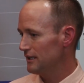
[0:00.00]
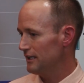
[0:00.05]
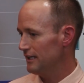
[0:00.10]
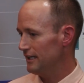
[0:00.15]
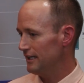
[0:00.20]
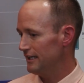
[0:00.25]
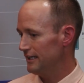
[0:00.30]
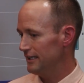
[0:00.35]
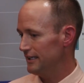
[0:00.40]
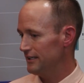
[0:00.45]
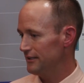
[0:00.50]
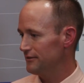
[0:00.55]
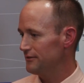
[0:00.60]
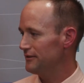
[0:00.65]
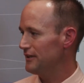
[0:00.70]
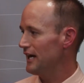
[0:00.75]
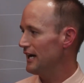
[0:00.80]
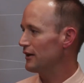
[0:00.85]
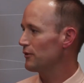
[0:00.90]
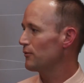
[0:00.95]

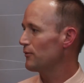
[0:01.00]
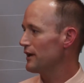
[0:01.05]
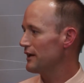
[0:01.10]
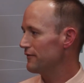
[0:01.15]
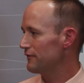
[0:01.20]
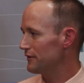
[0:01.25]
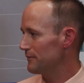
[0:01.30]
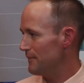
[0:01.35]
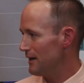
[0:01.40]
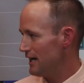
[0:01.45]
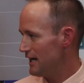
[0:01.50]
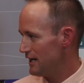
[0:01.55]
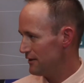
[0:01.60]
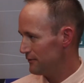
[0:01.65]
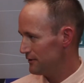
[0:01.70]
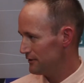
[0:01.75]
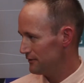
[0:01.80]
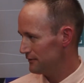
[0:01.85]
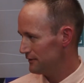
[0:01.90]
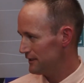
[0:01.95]
not wave goodbye
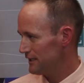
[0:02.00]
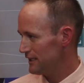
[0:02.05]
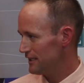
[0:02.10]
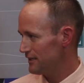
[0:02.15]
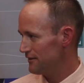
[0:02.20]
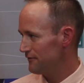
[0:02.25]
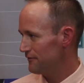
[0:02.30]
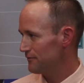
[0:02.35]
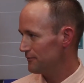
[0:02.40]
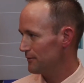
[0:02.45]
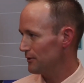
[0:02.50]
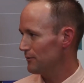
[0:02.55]
when you leave,